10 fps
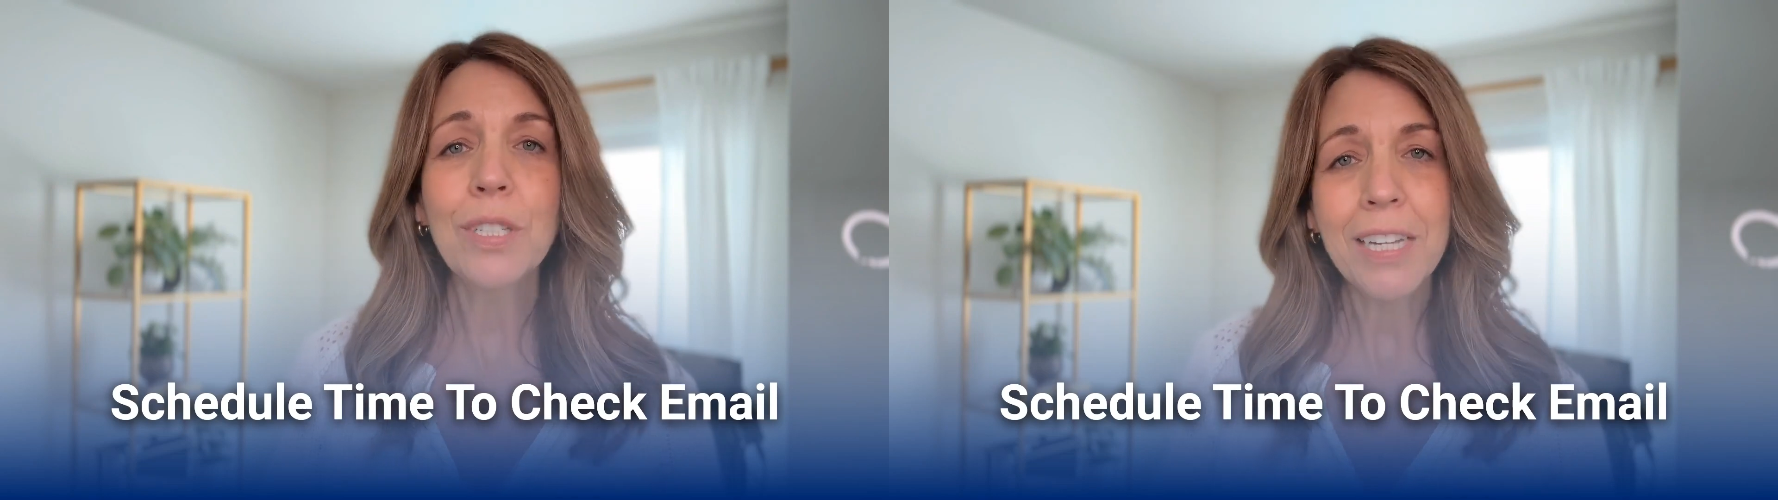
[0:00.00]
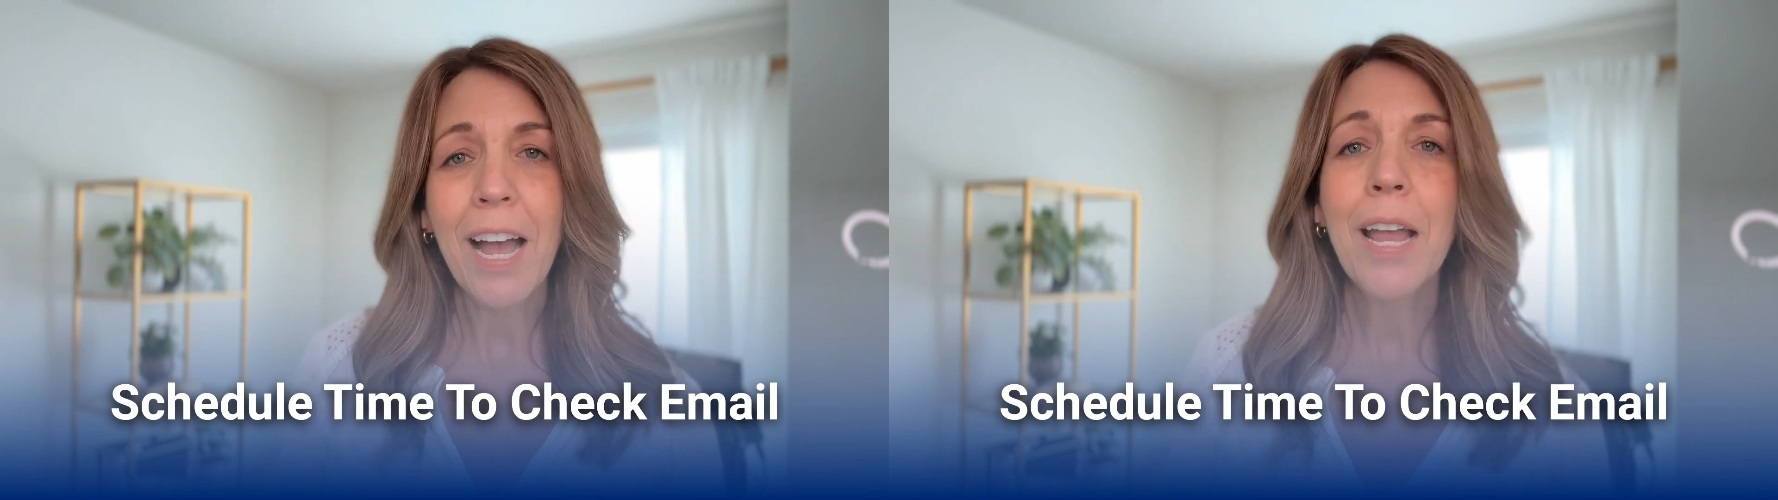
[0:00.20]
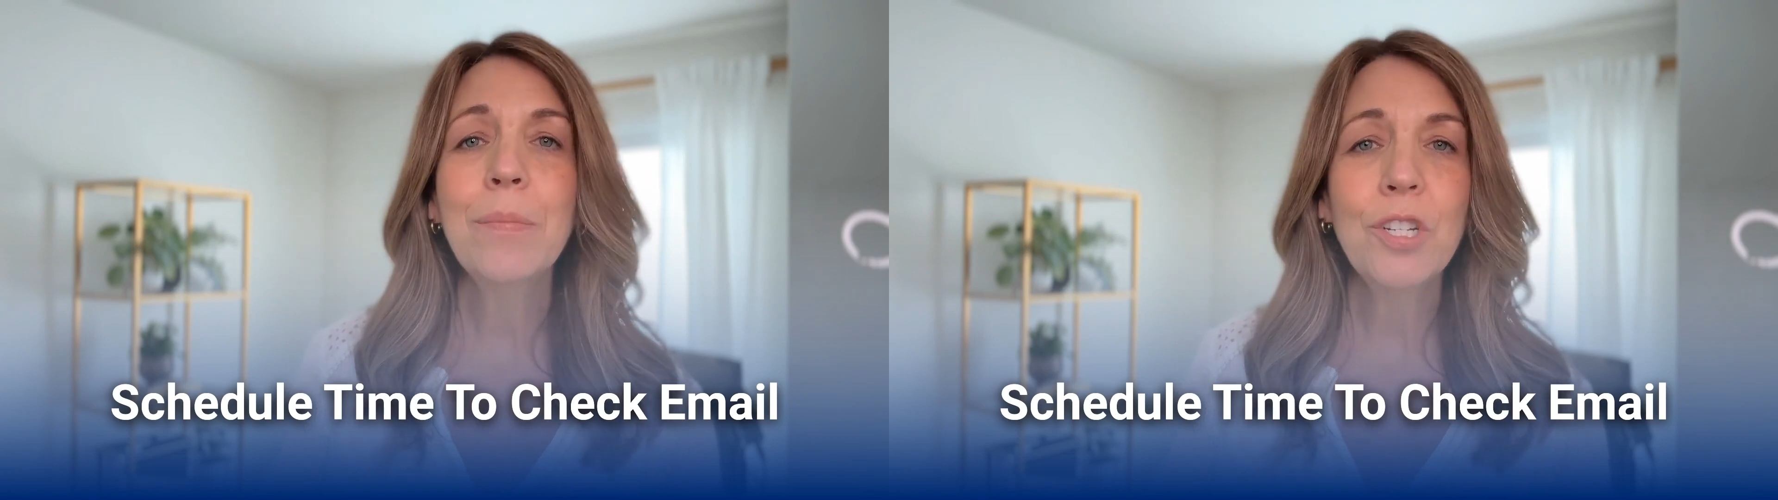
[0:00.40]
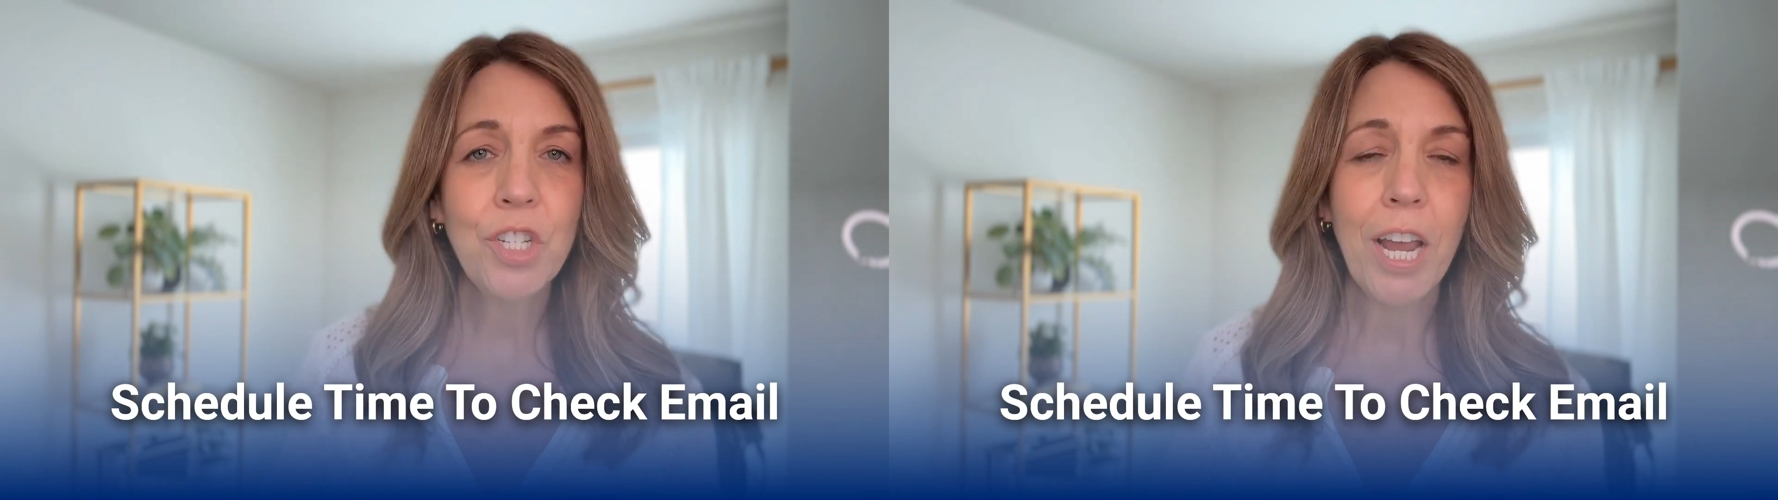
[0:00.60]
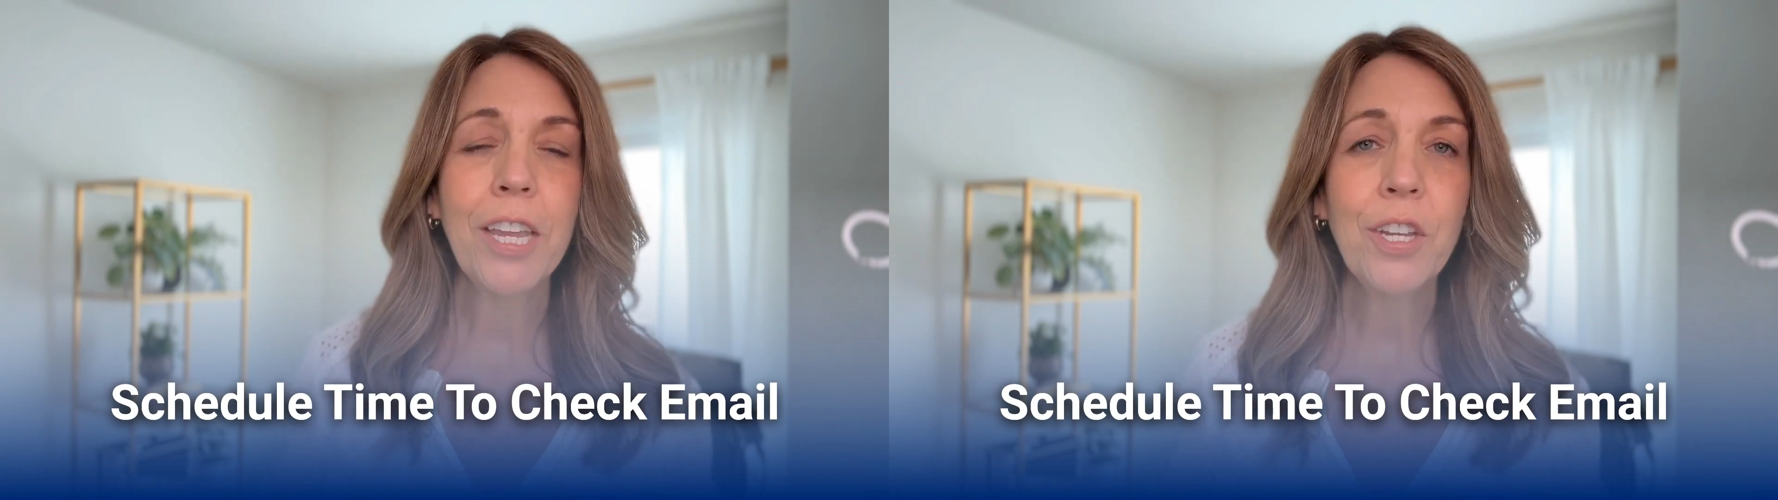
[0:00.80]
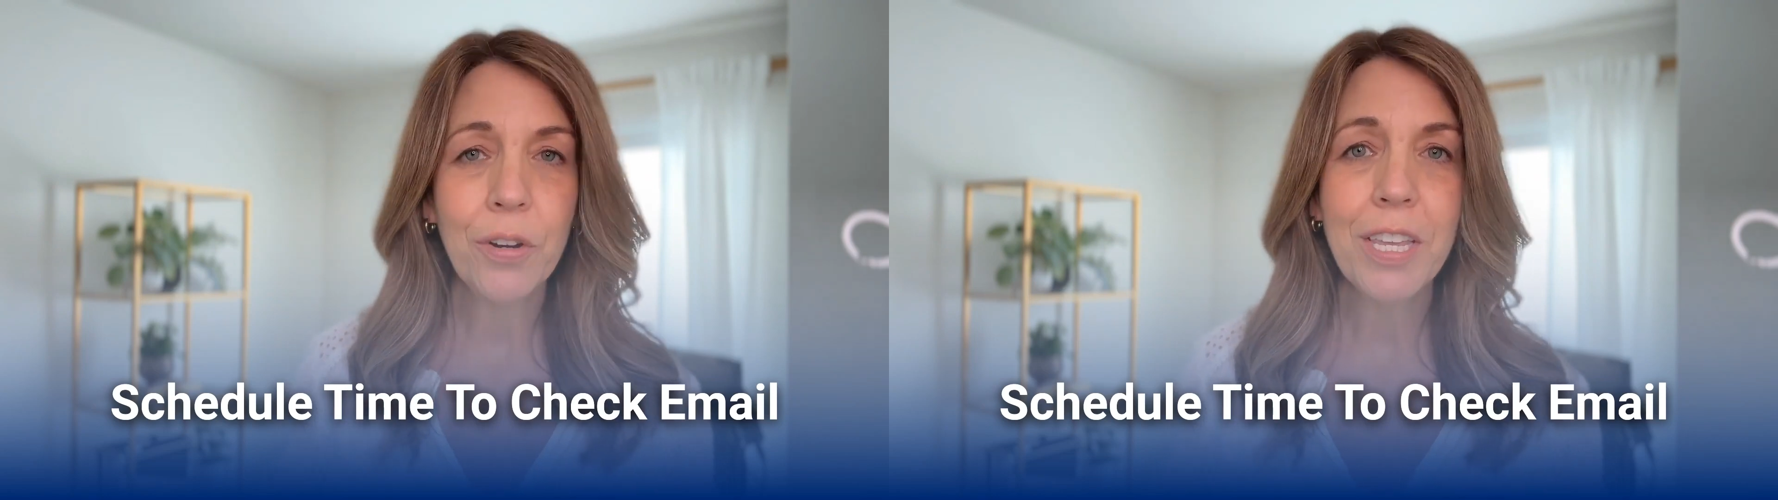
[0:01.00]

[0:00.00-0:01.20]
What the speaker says: time to check your